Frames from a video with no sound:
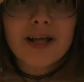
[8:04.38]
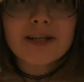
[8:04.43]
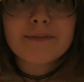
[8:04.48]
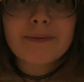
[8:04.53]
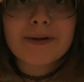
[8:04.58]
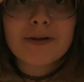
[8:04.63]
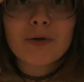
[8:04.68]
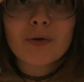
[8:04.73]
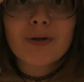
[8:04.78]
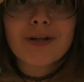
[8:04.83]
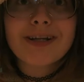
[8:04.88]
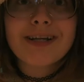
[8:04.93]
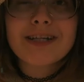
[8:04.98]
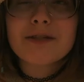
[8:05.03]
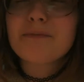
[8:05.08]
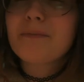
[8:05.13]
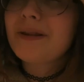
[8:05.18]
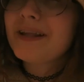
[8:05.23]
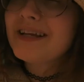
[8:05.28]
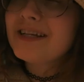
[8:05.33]
last but not
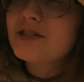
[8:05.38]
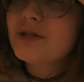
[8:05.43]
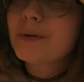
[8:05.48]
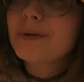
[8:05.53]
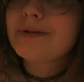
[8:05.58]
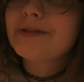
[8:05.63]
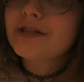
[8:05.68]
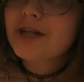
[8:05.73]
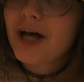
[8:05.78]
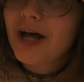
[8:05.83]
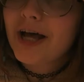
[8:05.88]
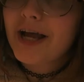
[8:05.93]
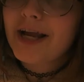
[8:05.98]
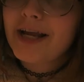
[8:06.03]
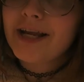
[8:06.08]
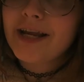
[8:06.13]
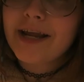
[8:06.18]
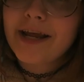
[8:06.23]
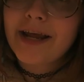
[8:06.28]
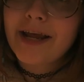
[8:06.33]
least please don't die
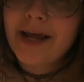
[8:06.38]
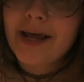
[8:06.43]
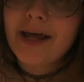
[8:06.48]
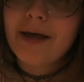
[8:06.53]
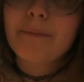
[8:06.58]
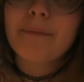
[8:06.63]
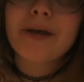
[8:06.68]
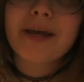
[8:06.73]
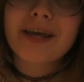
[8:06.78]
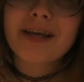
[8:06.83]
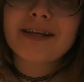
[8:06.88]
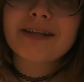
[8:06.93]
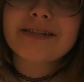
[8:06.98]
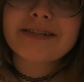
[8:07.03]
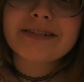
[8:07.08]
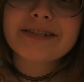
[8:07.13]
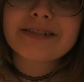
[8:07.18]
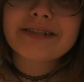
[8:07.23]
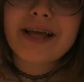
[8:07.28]
in here because